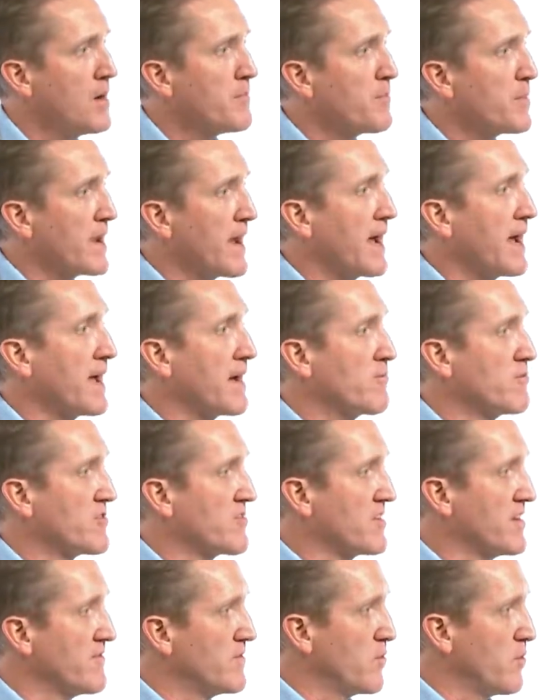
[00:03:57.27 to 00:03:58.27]
But I was
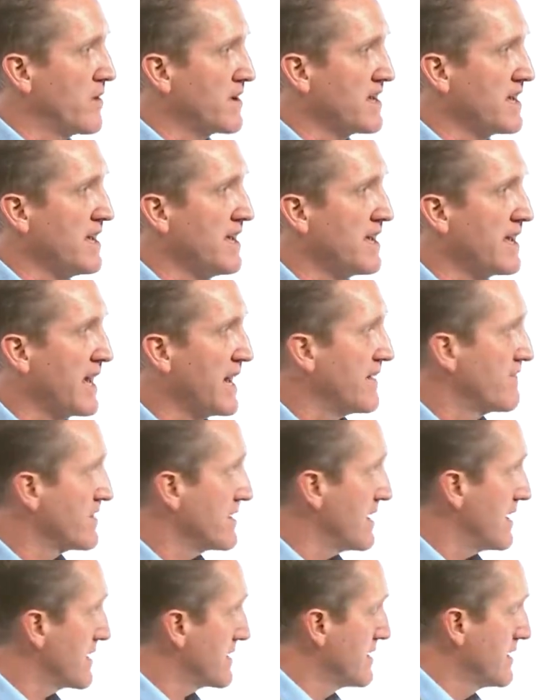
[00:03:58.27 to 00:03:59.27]
given one key
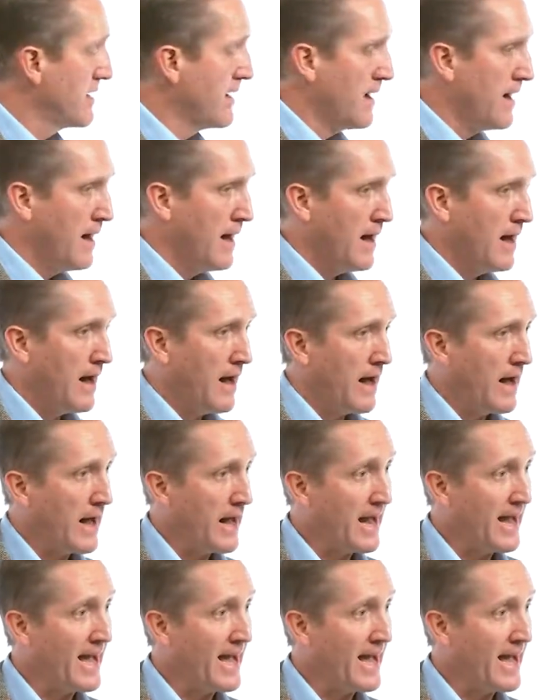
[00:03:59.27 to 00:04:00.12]
caveat. I